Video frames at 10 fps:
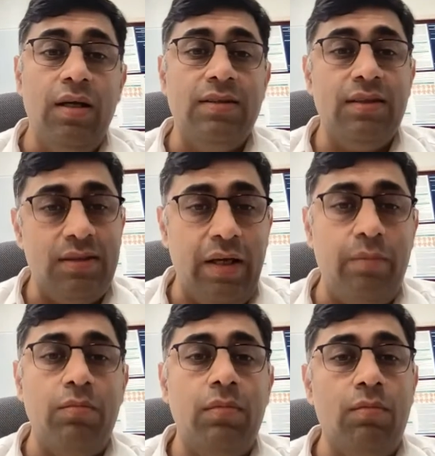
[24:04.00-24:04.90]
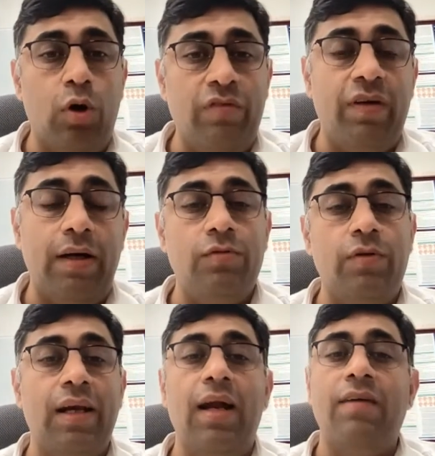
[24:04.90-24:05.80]
it's the same modified
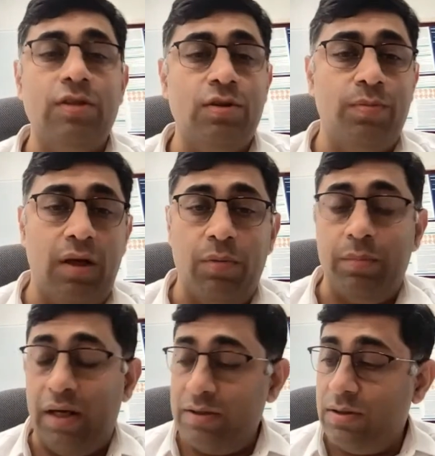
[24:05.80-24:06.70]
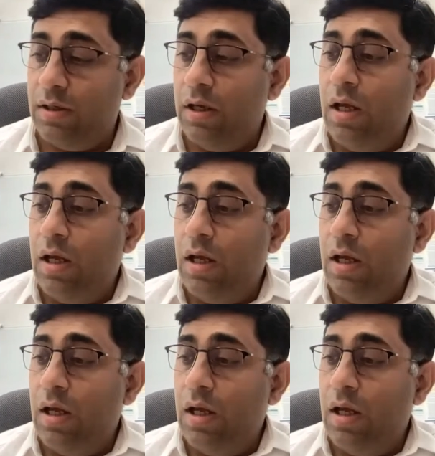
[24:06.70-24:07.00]
sweat gland which has become a breast.